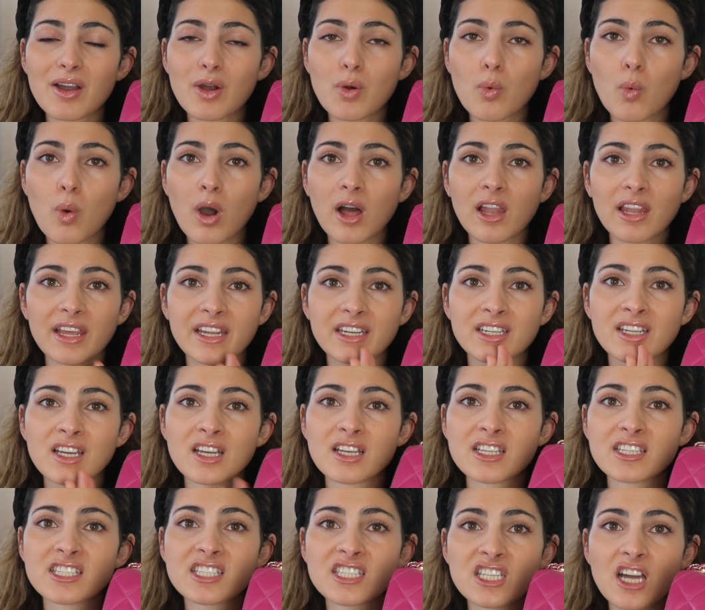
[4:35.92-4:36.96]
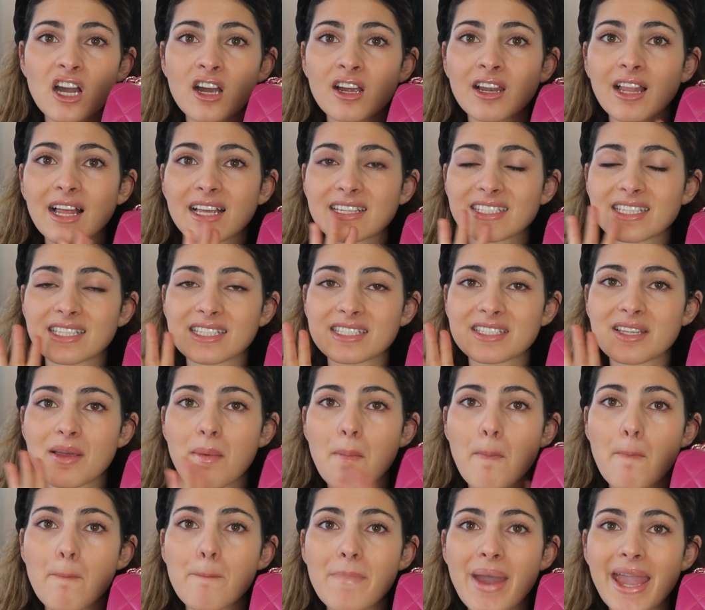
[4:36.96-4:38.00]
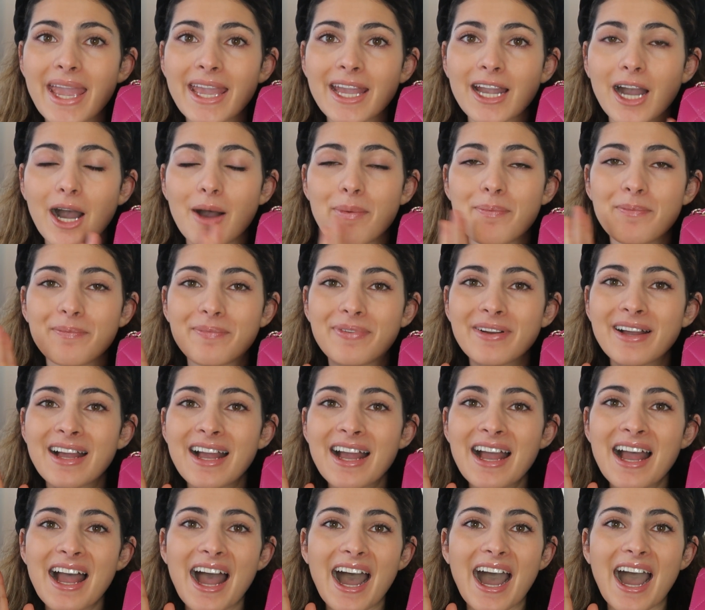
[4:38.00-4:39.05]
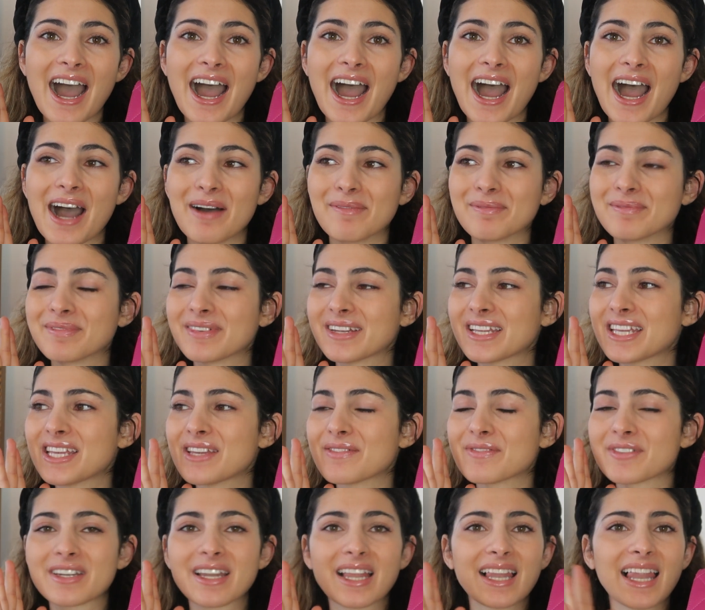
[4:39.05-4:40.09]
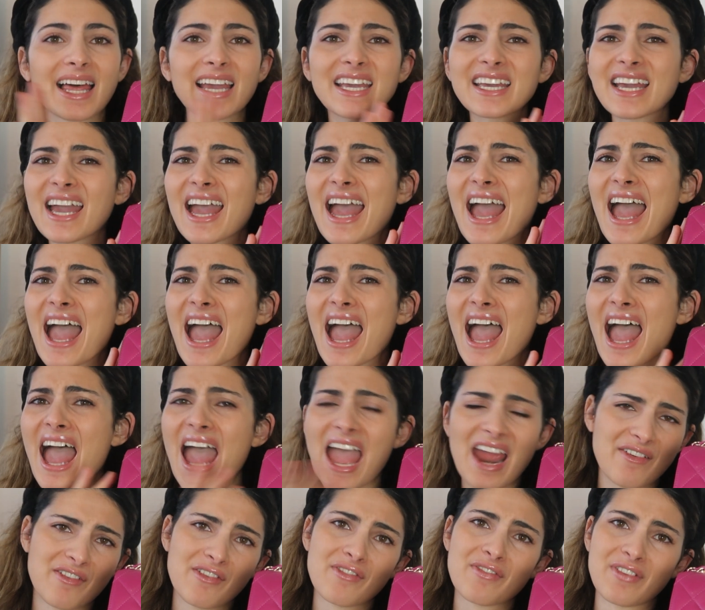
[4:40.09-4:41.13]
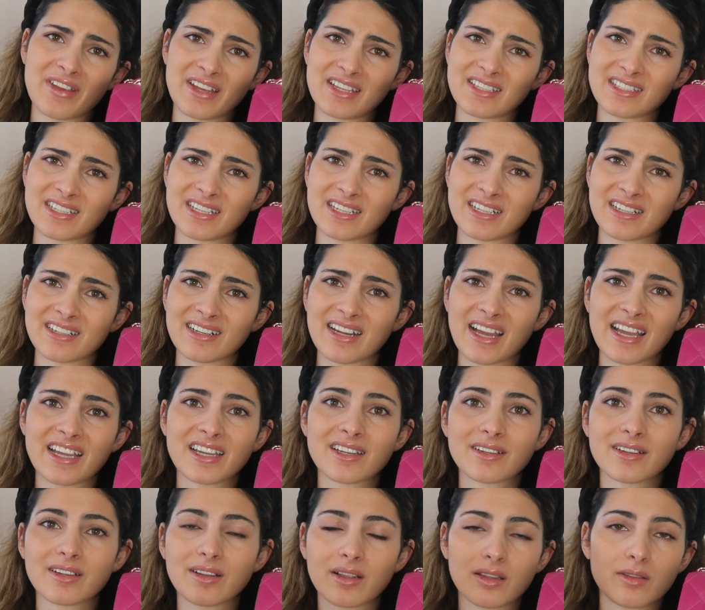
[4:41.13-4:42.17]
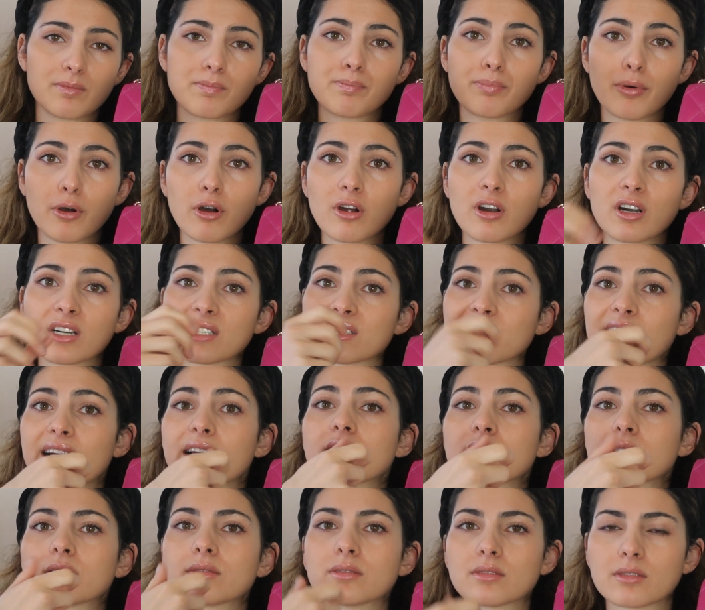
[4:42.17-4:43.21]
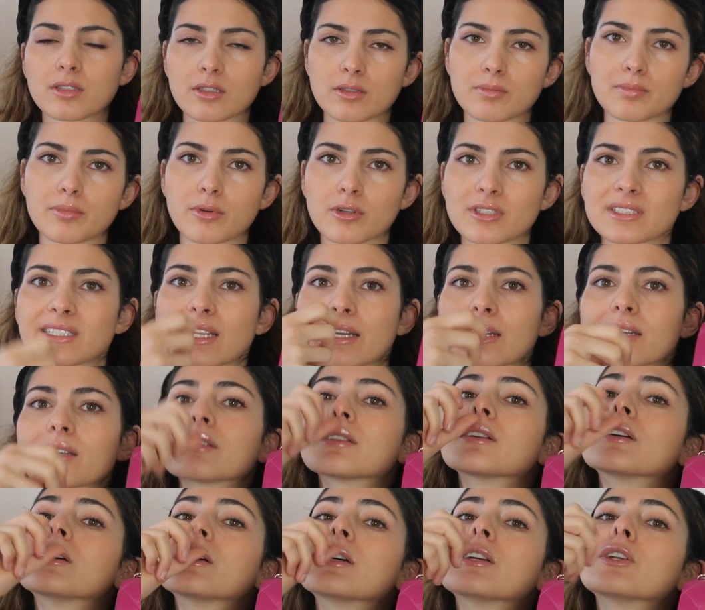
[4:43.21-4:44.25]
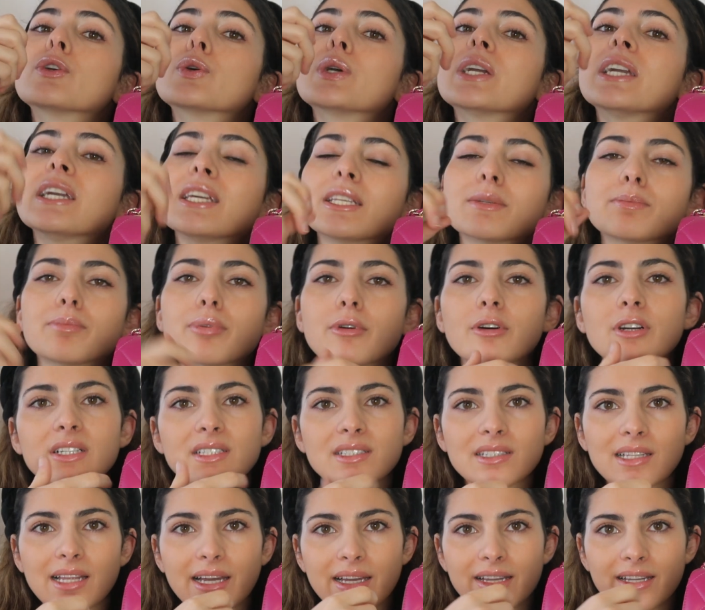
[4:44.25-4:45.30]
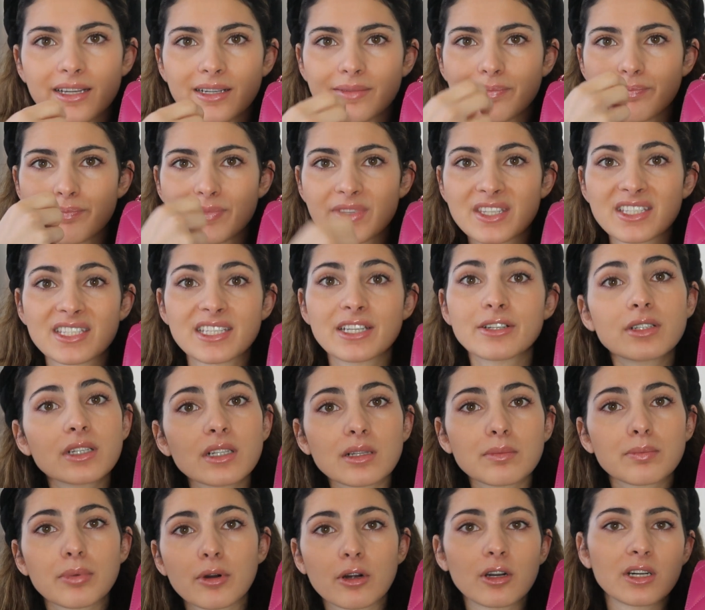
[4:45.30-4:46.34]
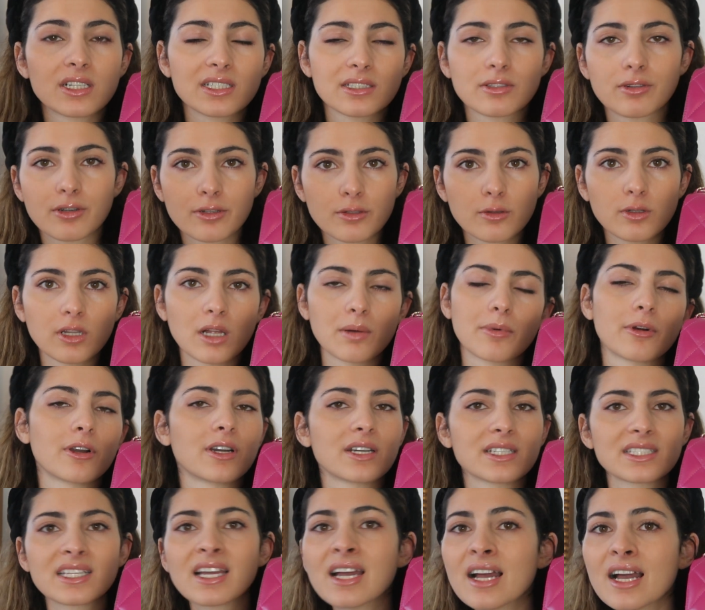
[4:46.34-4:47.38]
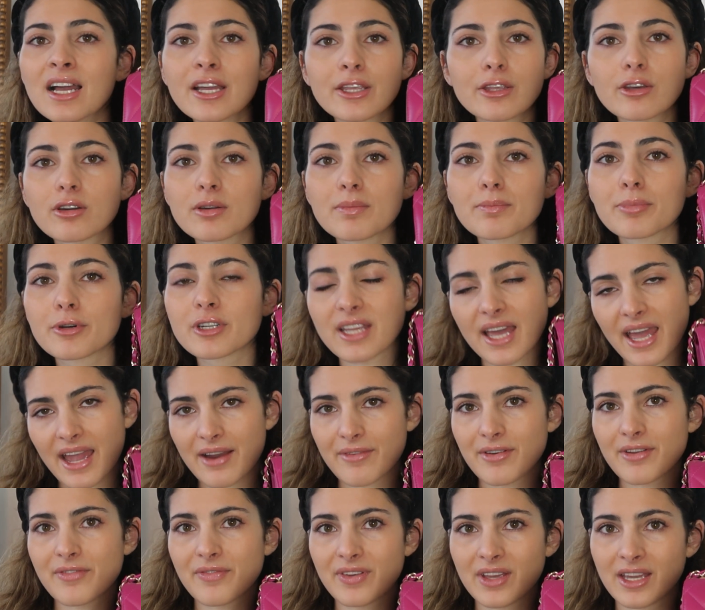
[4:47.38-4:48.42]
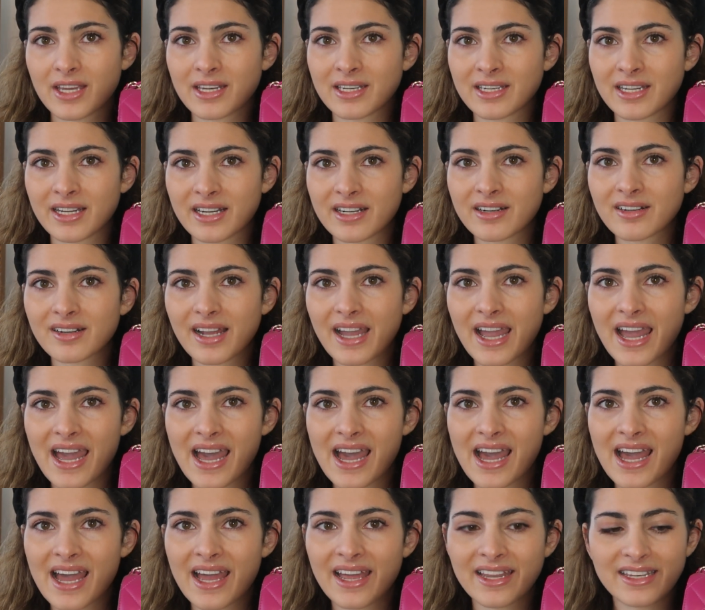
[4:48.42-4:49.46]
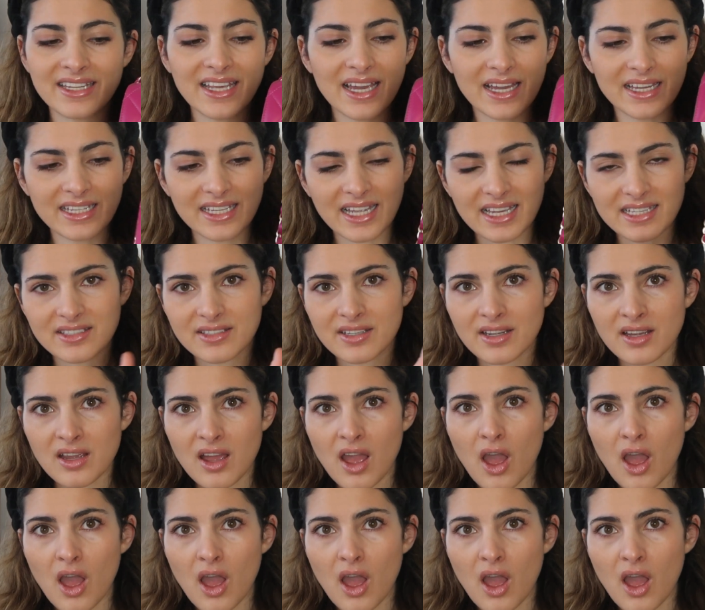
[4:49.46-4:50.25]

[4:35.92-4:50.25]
wallet, sunglasses, makeup, even like everything is in there, like bars, like not bars like to eat, bars like cereal bars, granola bars. You can put everything in there, and yeah, it has